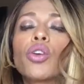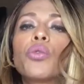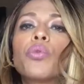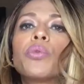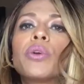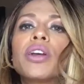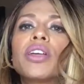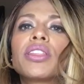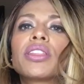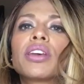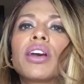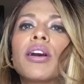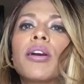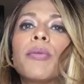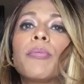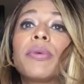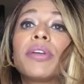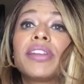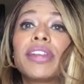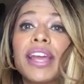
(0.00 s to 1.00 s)
with
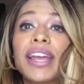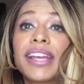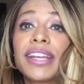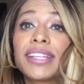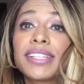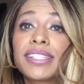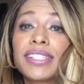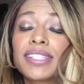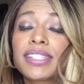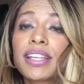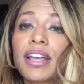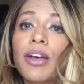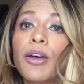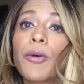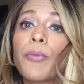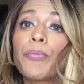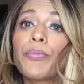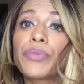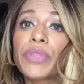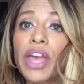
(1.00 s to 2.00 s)
um, a nice, um,